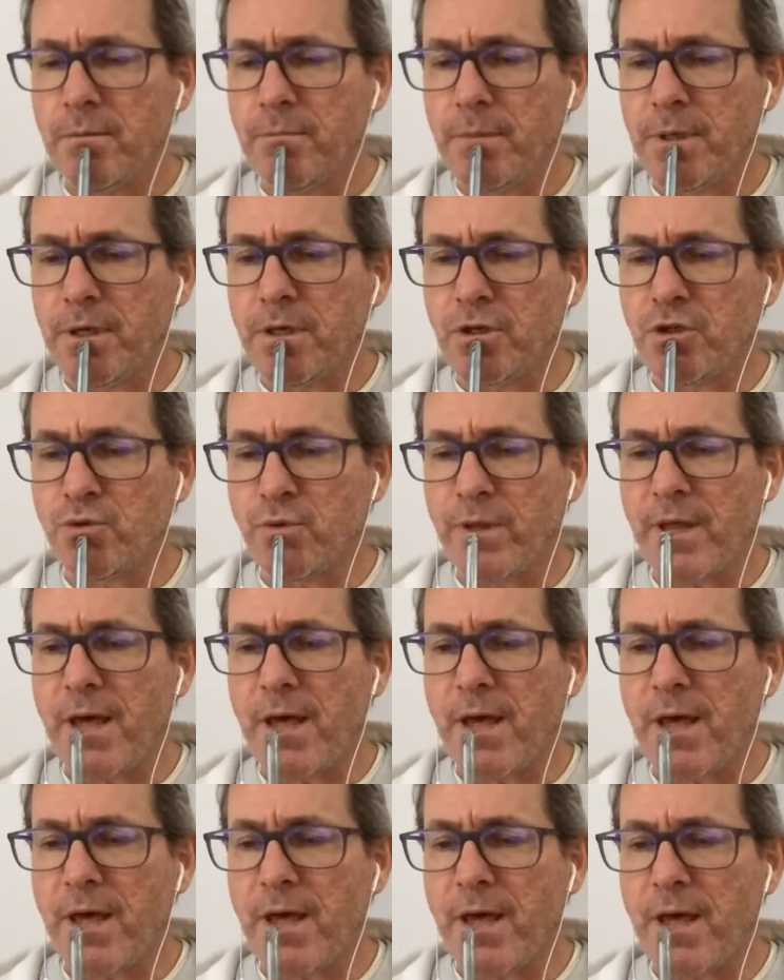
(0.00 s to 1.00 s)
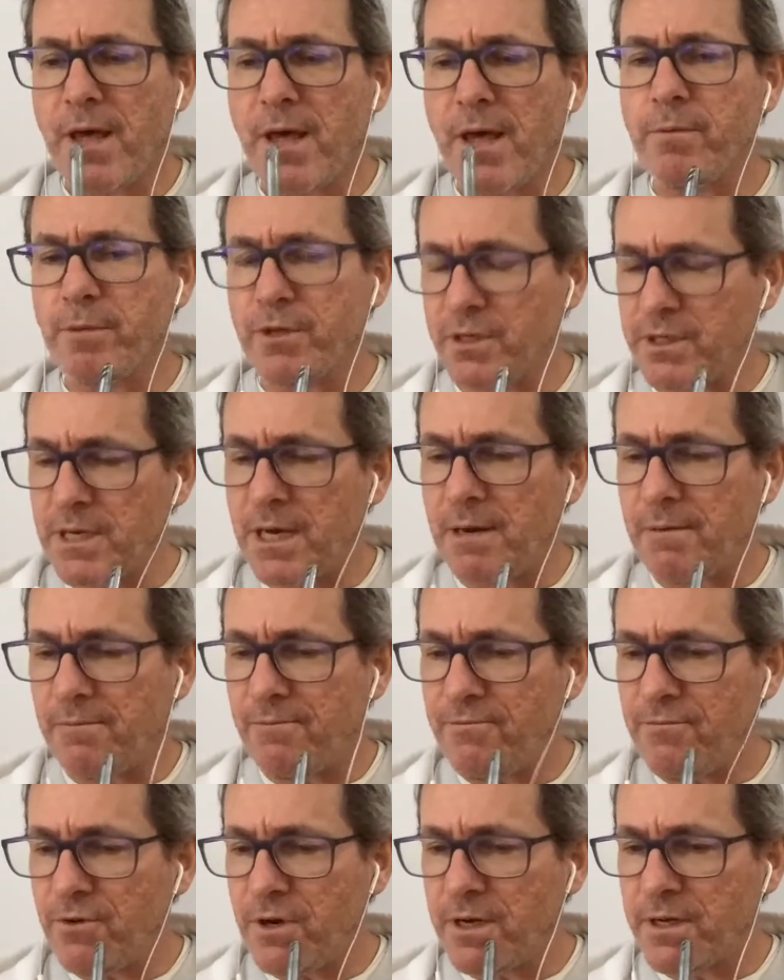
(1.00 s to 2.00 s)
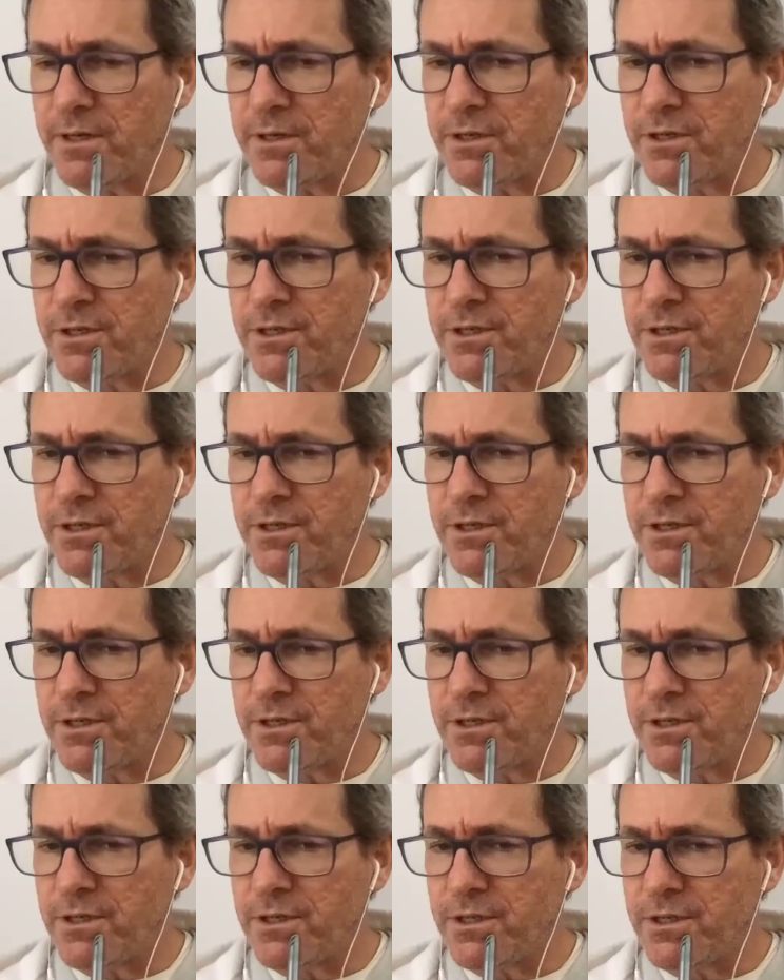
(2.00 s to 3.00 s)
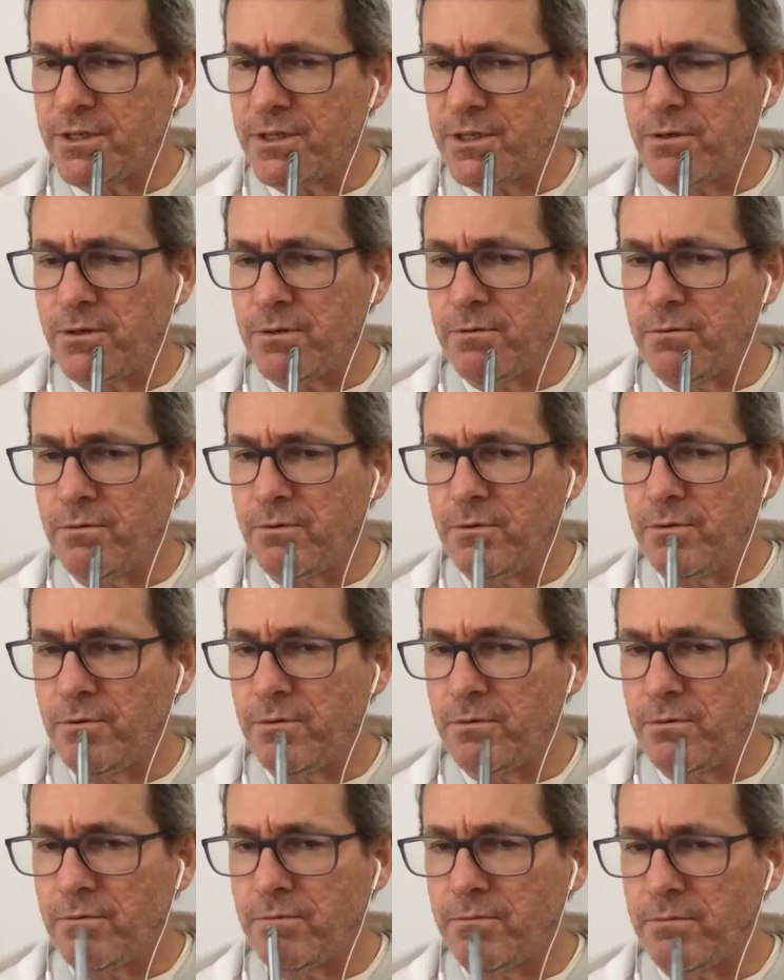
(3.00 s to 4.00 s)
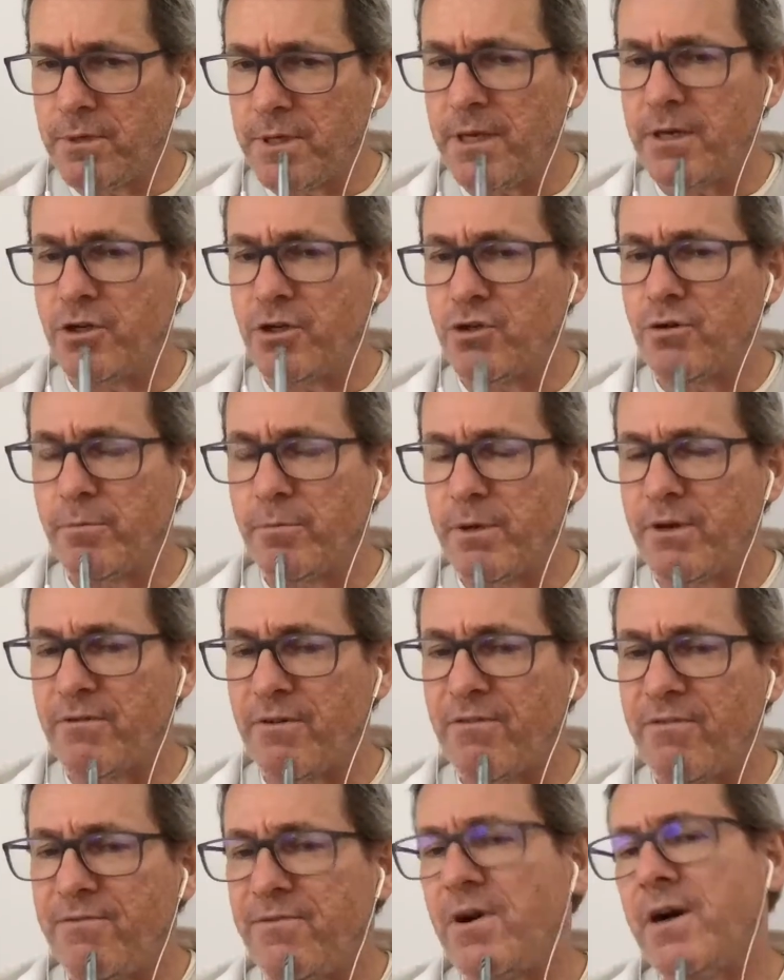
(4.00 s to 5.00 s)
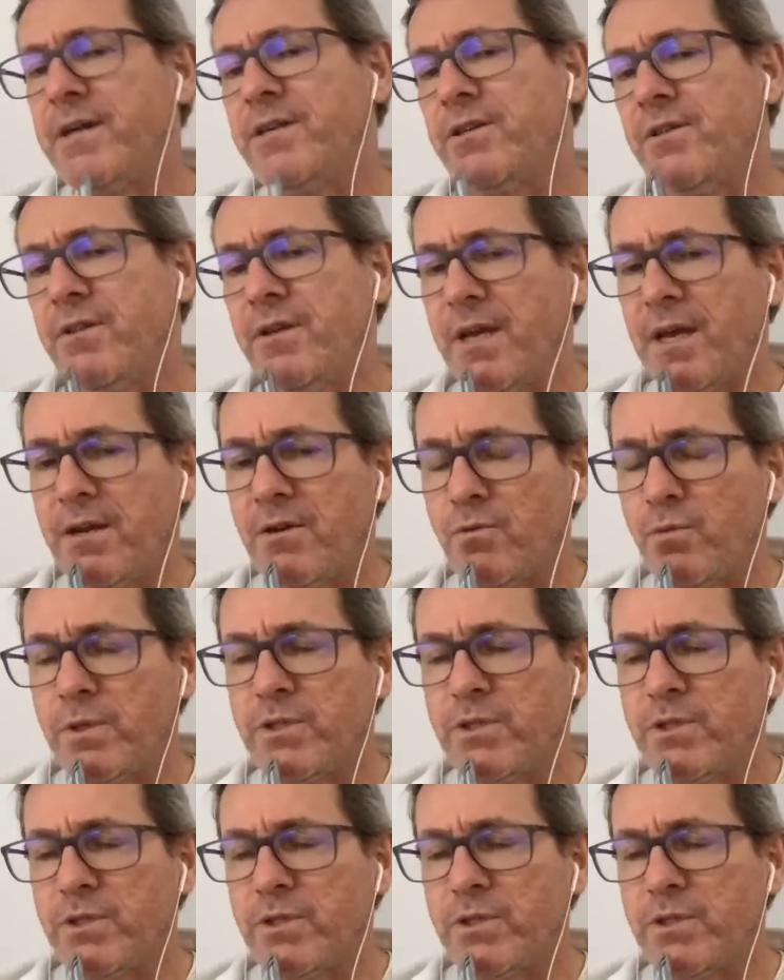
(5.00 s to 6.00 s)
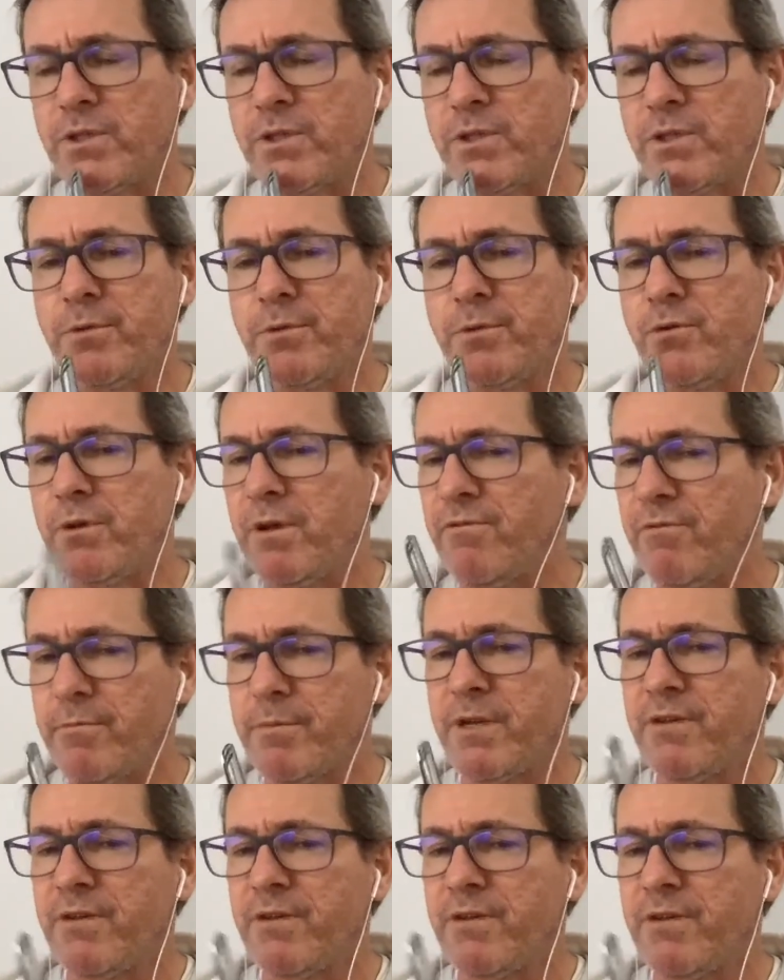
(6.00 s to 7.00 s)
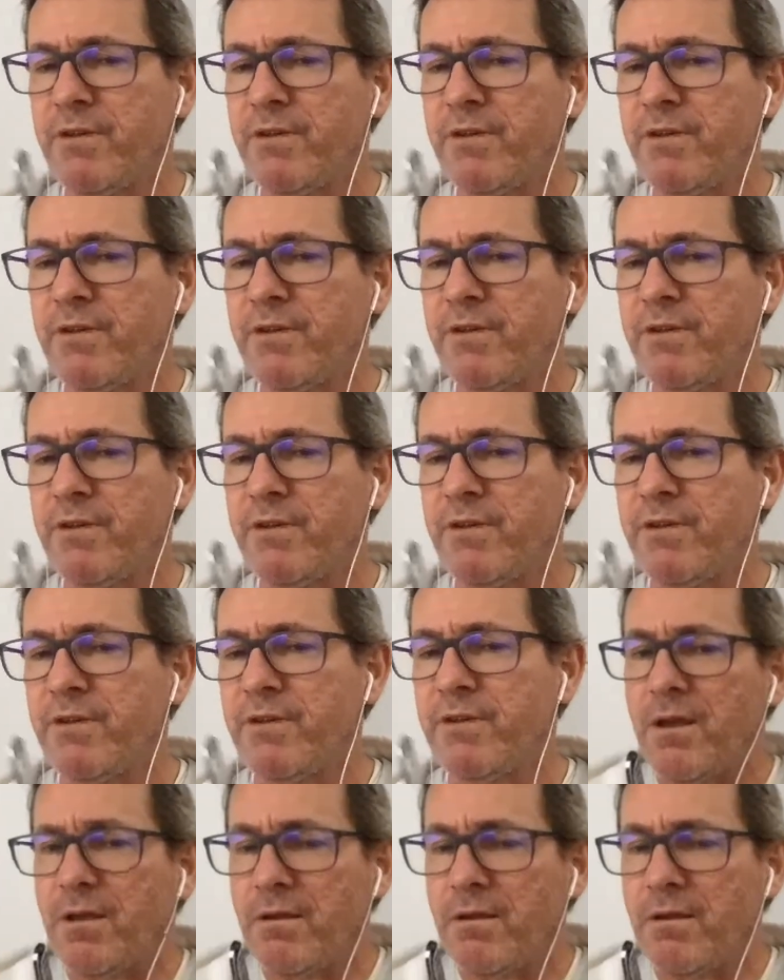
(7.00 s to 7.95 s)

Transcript: Because without that agreement up front, you get into a bit of a fight at the end. Once you're in a dispute, everybody fights about everything.